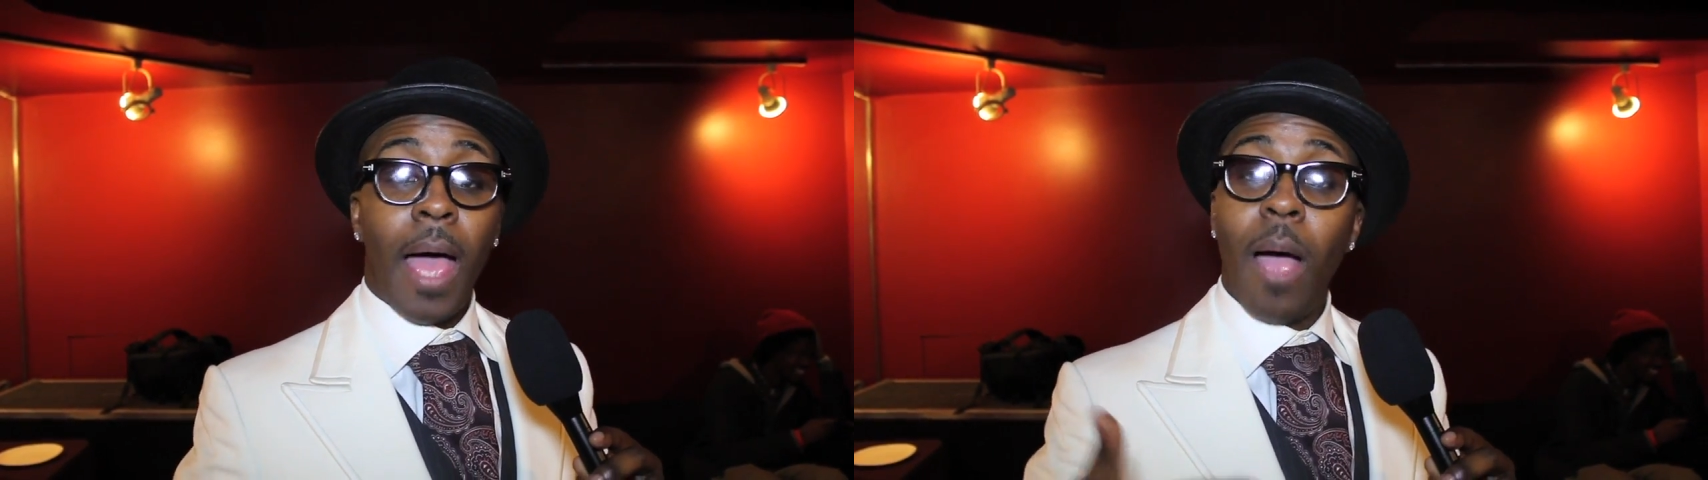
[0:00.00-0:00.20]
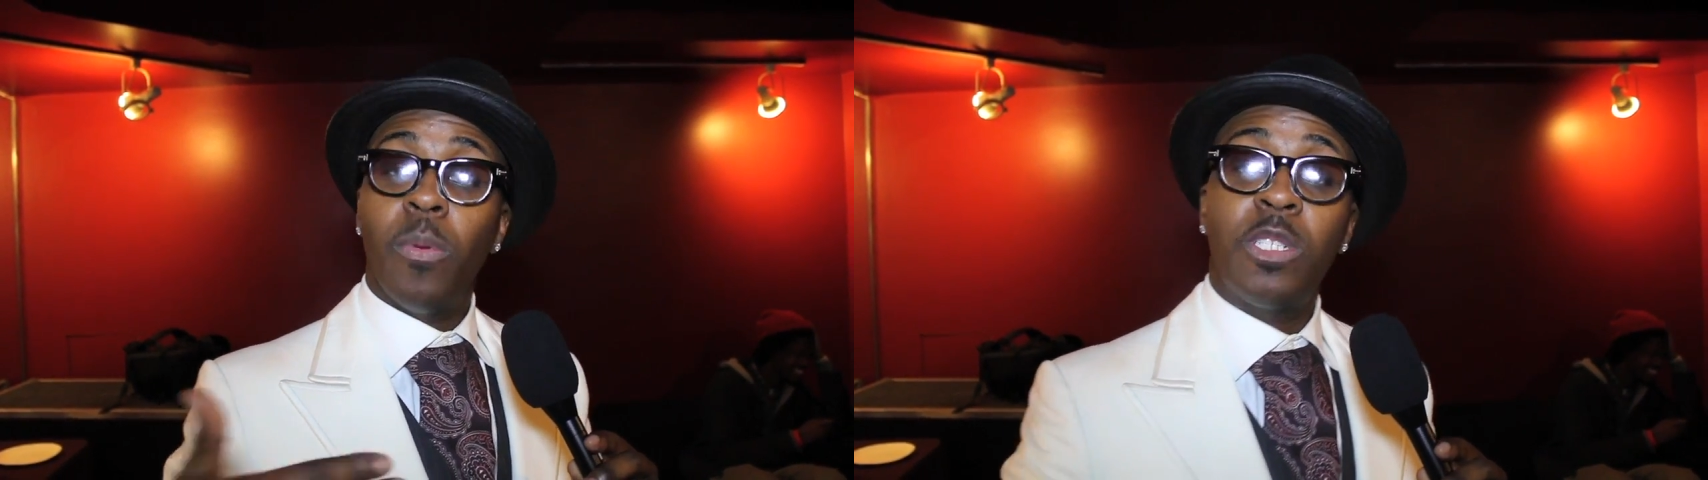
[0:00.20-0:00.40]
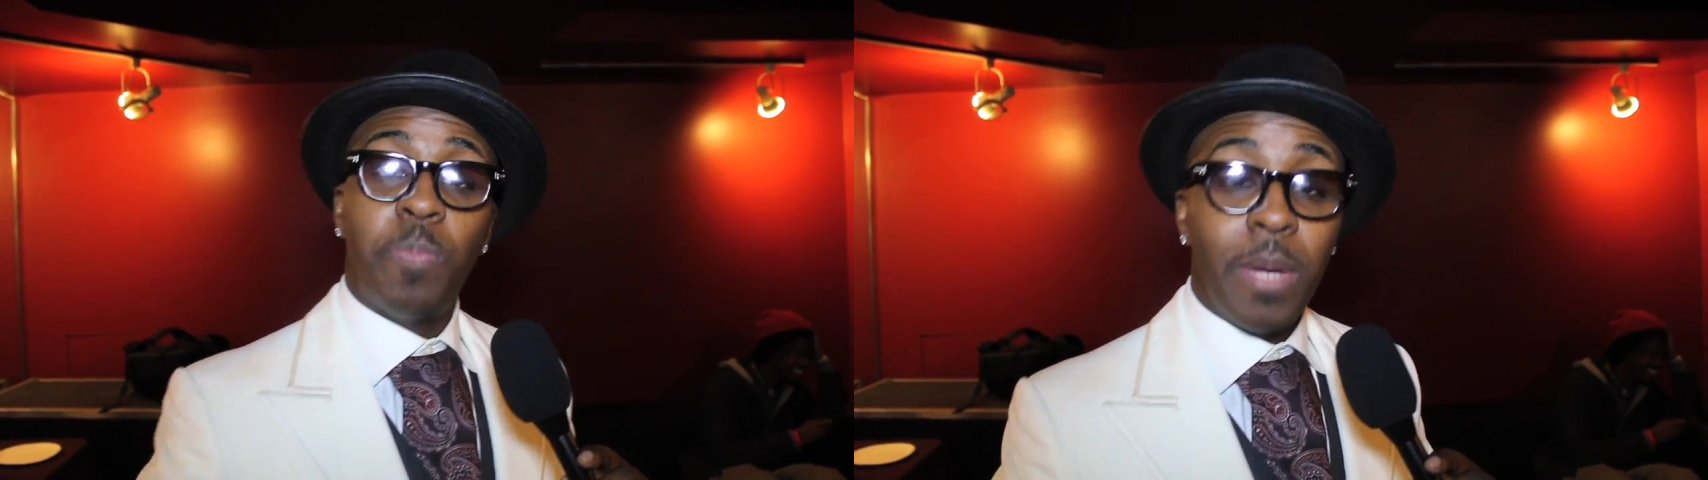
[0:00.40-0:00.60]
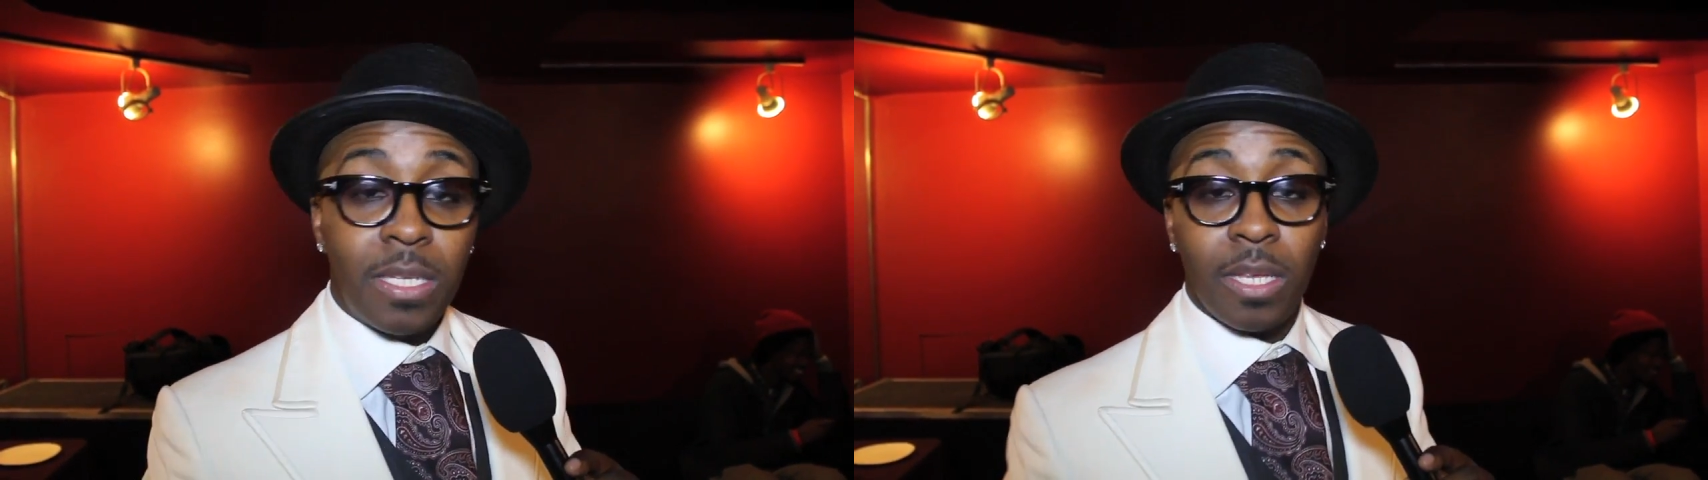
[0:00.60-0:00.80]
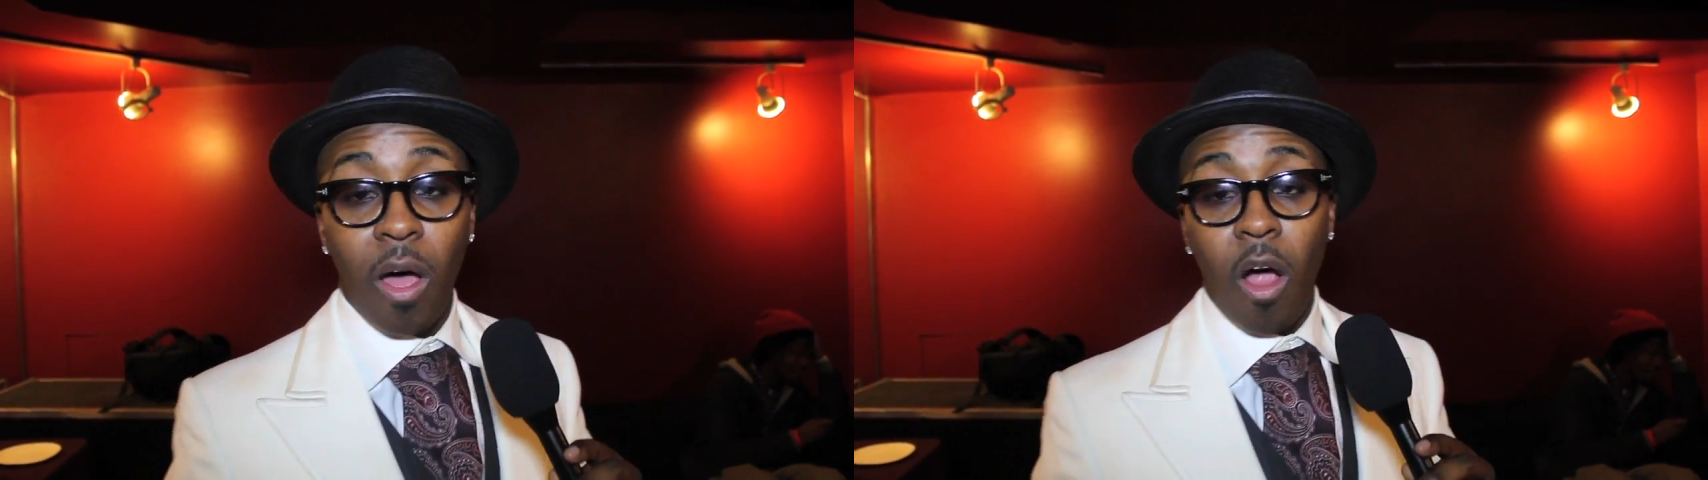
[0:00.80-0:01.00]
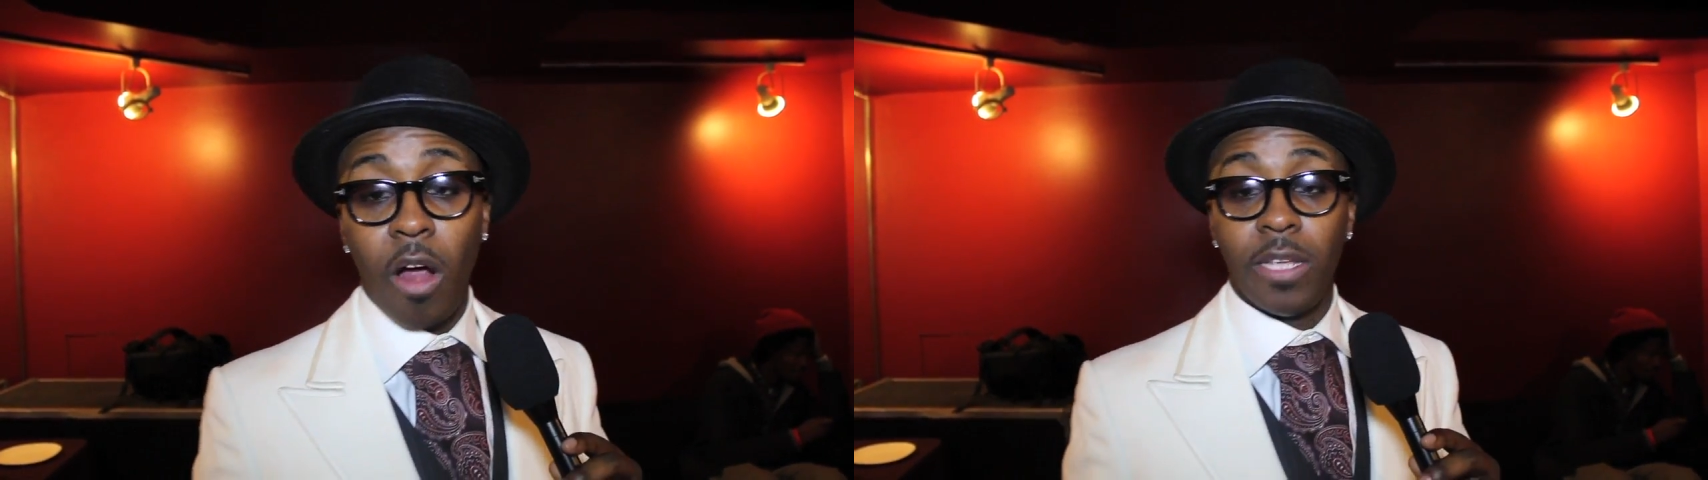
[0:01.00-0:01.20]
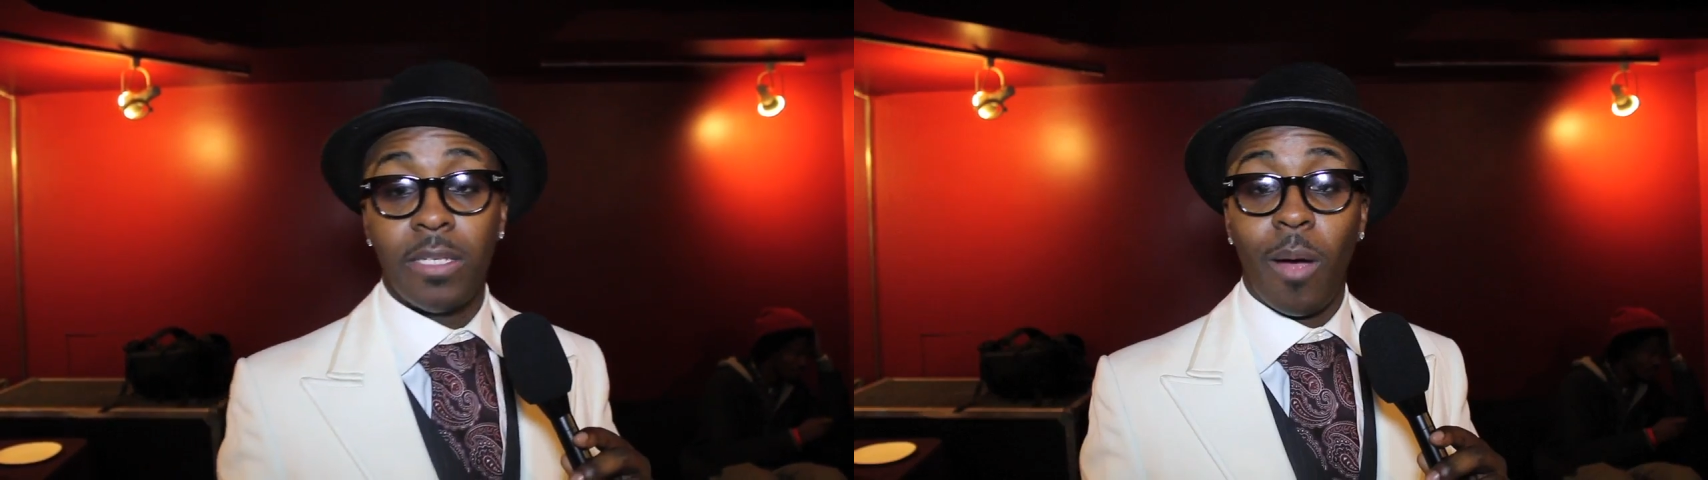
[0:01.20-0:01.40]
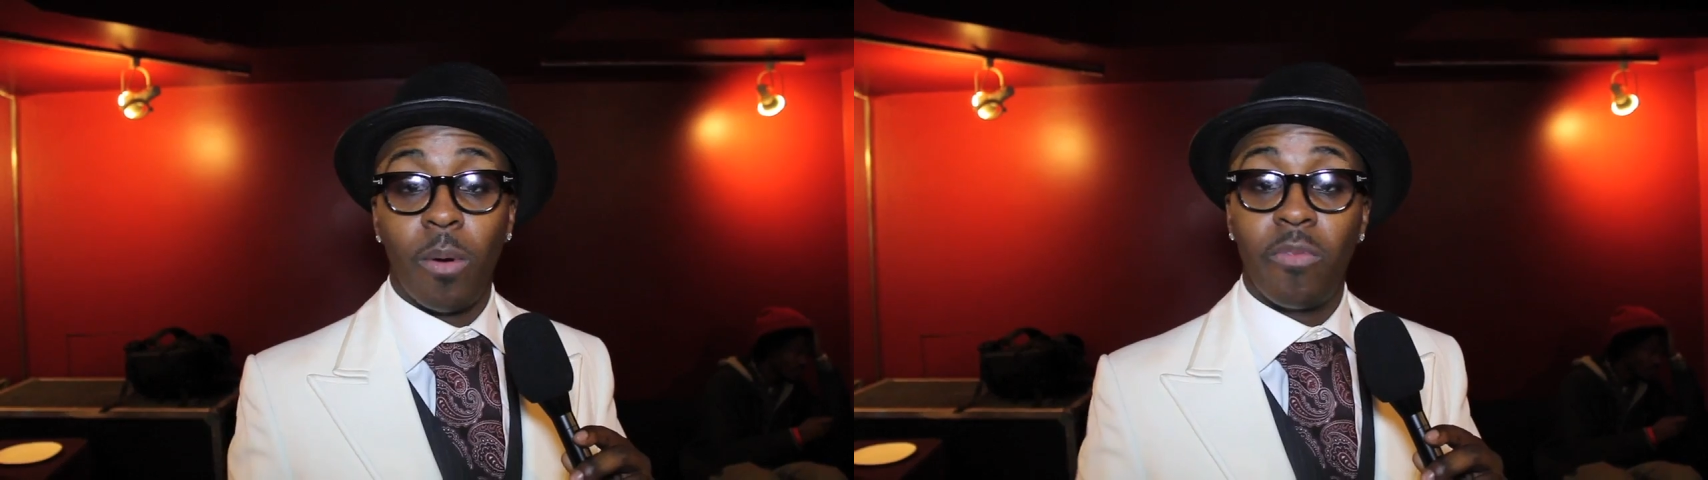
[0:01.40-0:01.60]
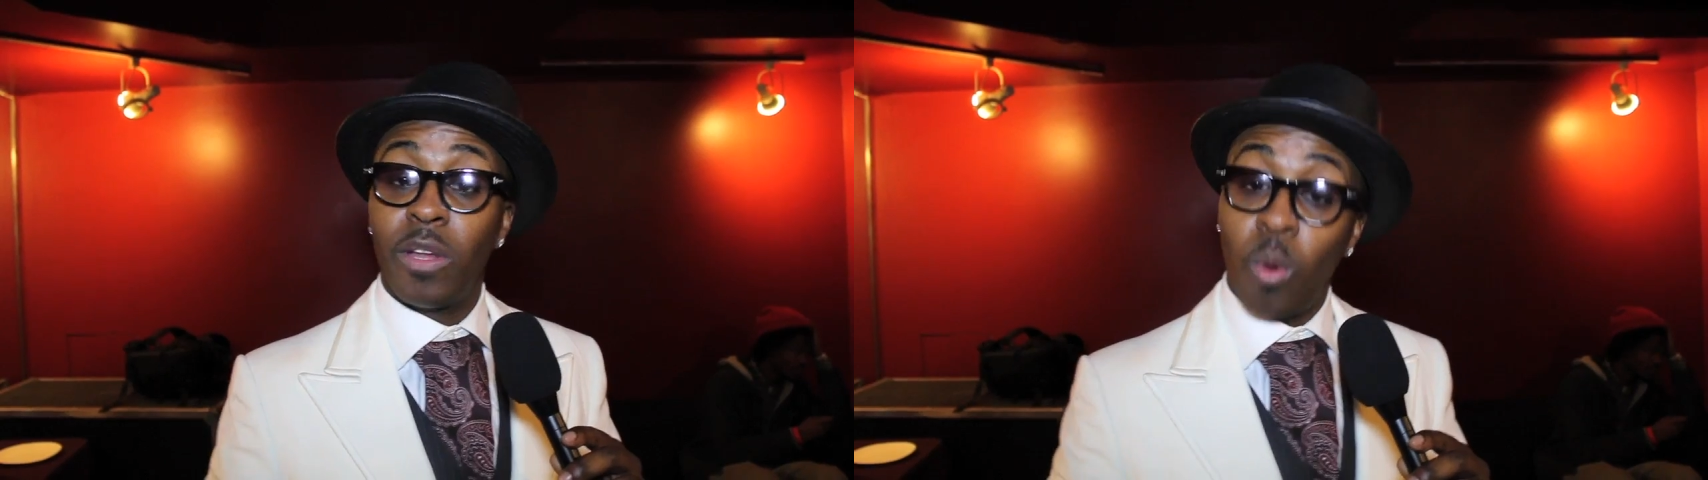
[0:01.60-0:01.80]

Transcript: I would speak to the artist. I would